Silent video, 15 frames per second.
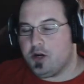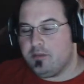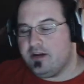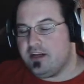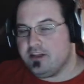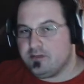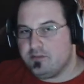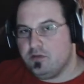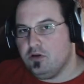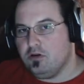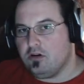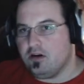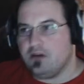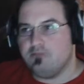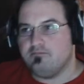Urban
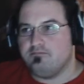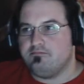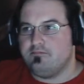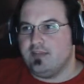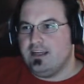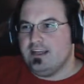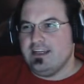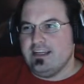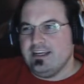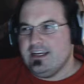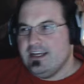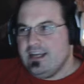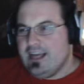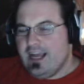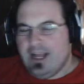
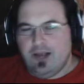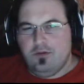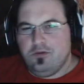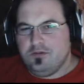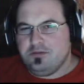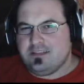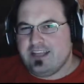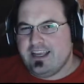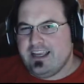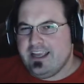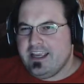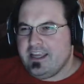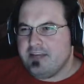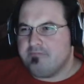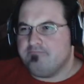Explorer. How old was I
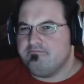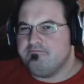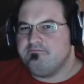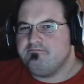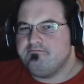again?